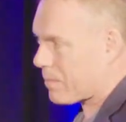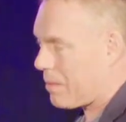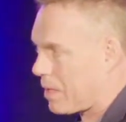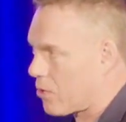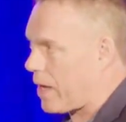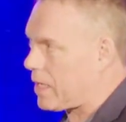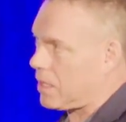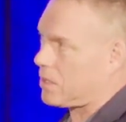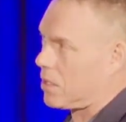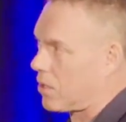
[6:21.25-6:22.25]
and been
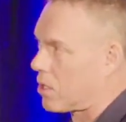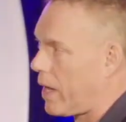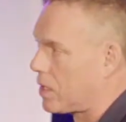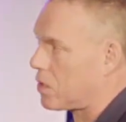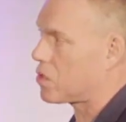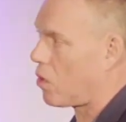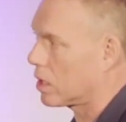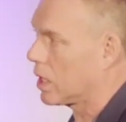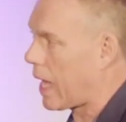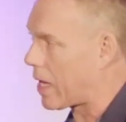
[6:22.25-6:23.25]
credited to the great
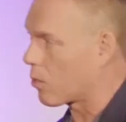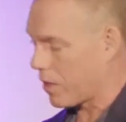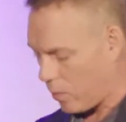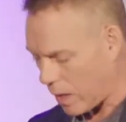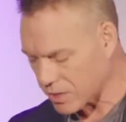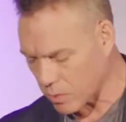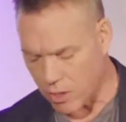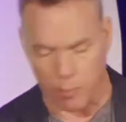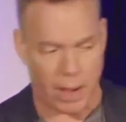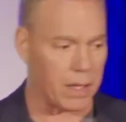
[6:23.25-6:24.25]
Solon Langworthy. What else do
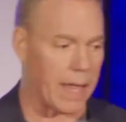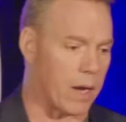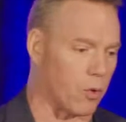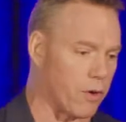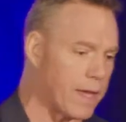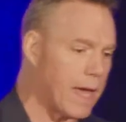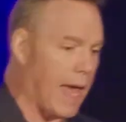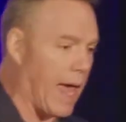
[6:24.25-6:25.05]
we know about Langworthy?